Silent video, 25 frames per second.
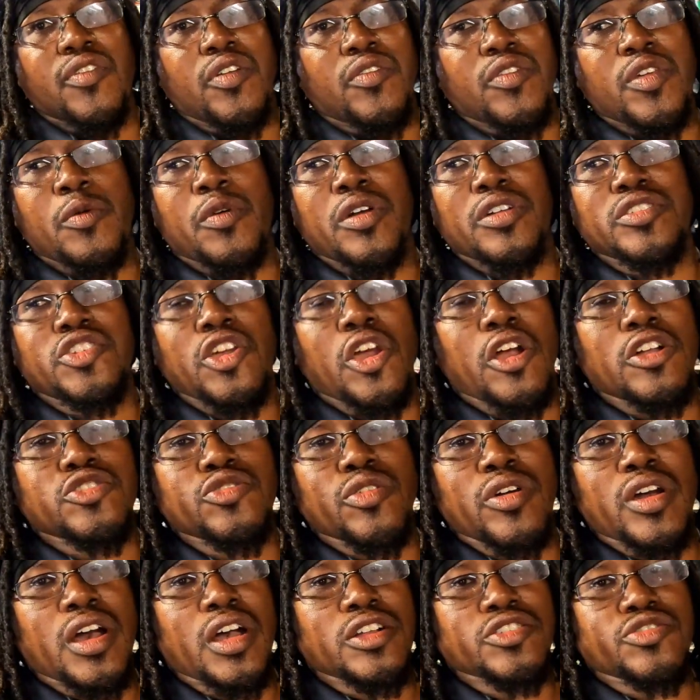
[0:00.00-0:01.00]
They want to charge
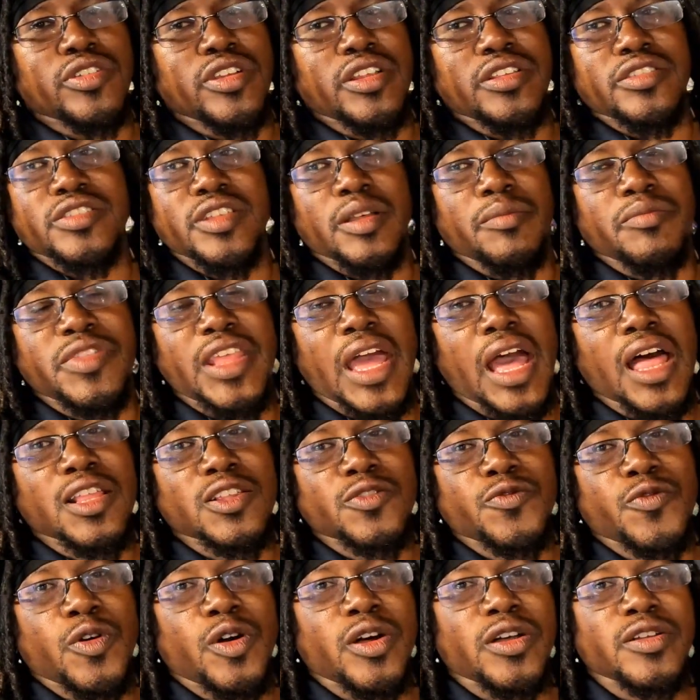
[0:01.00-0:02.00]
you $100 and
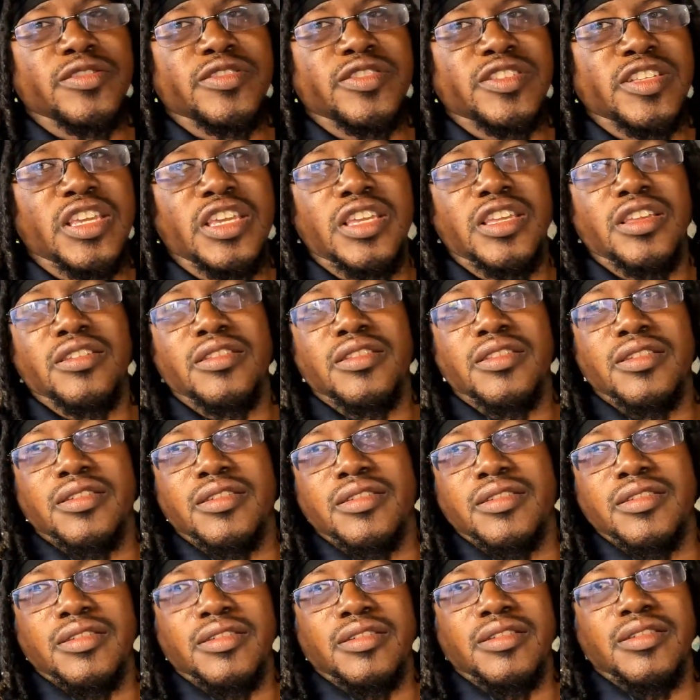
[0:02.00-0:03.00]
something for a seat.
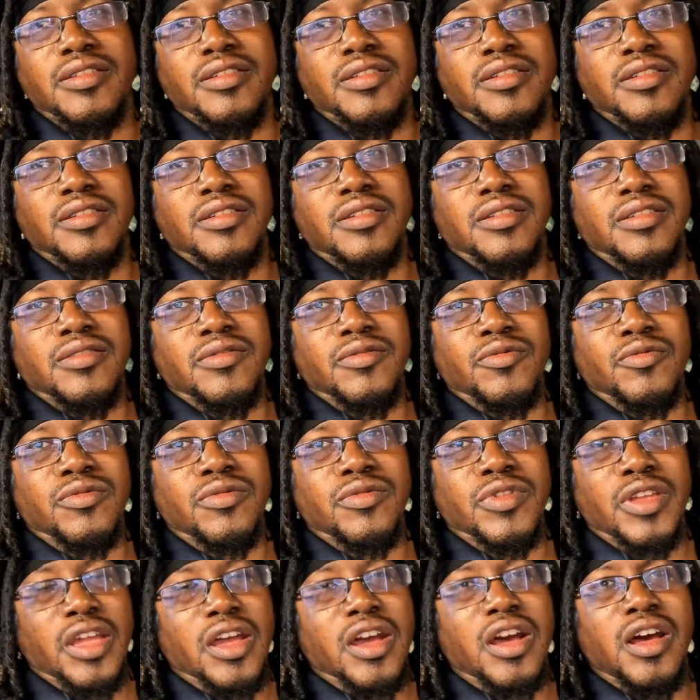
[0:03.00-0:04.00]

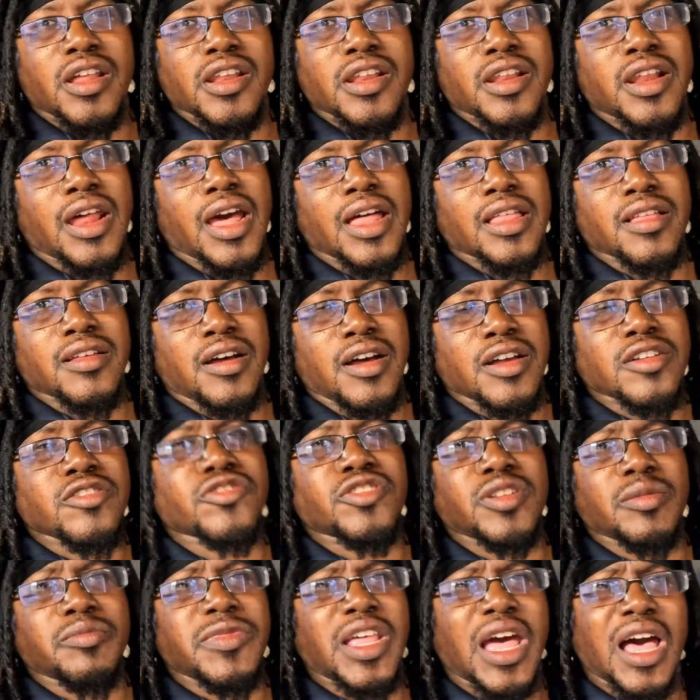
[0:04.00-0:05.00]
Yeah, $100
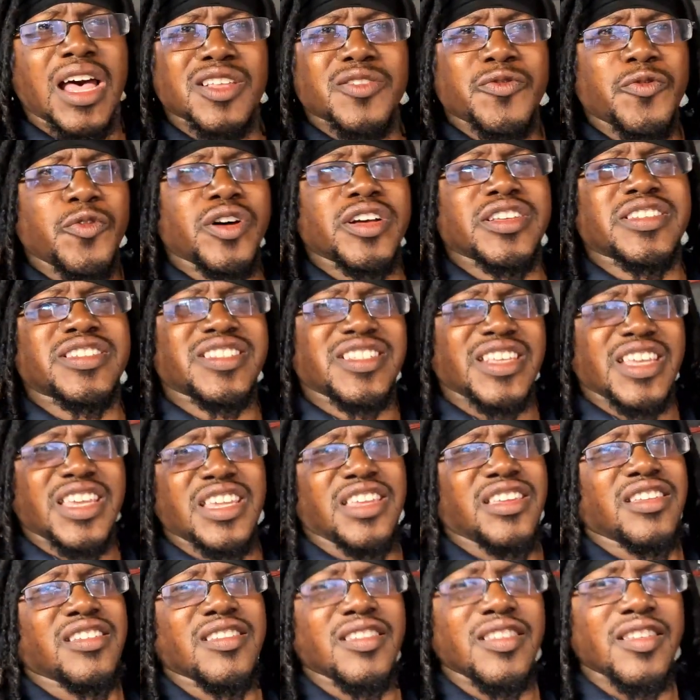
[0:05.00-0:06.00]
something for a
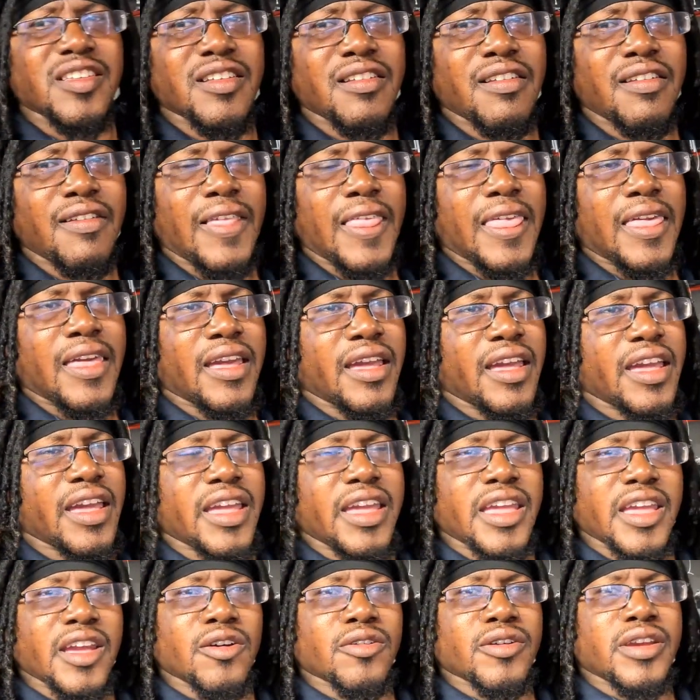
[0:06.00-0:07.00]
seat
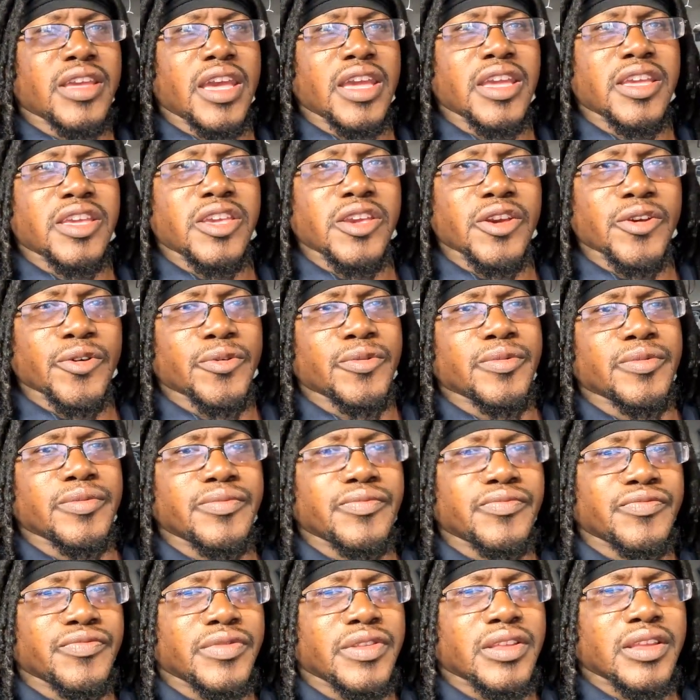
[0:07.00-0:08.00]
at LKQ.
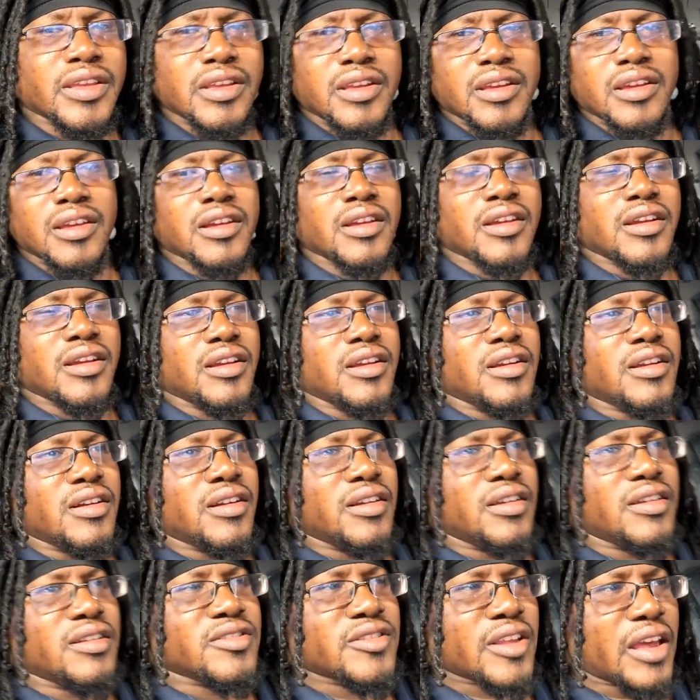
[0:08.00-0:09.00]

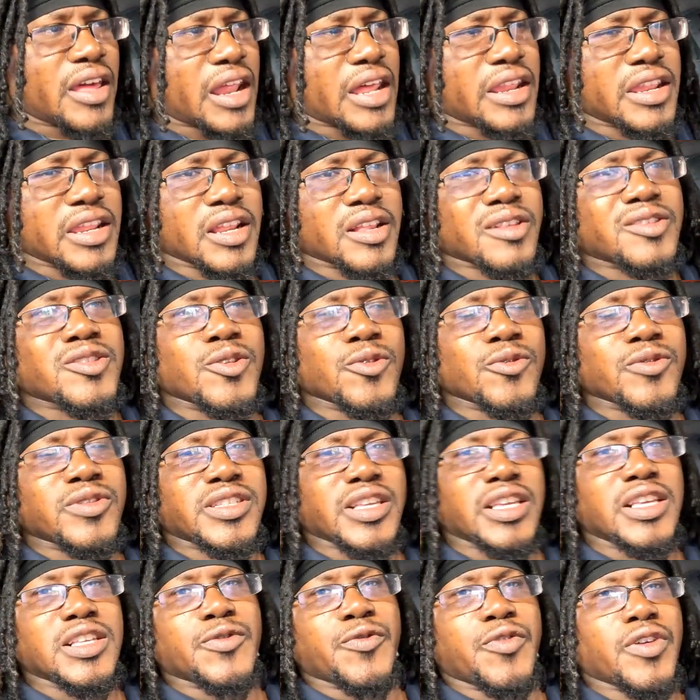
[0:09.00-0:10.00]
And I needed 2
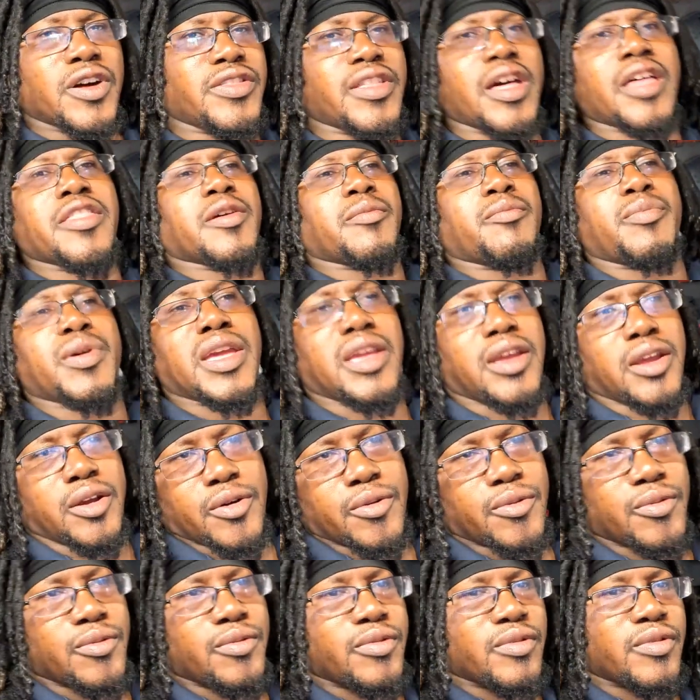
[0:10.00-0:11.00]
seats for another
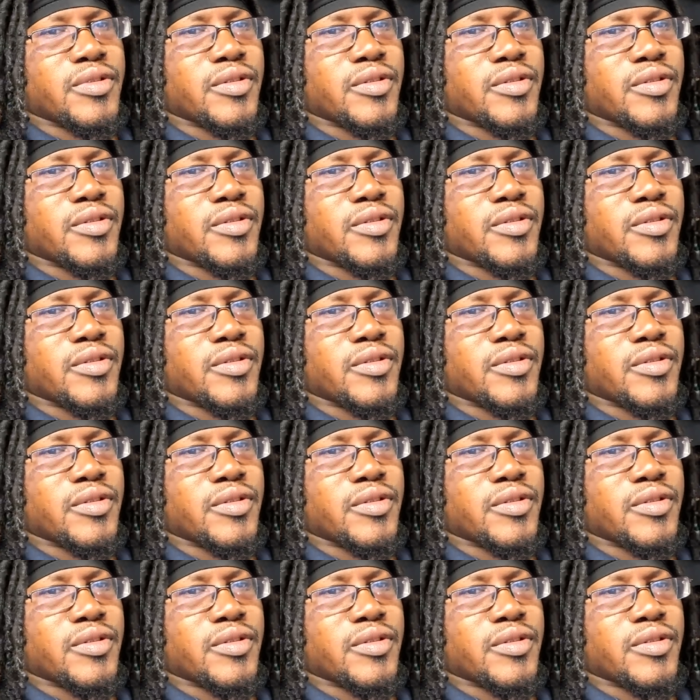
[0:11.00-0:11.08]
build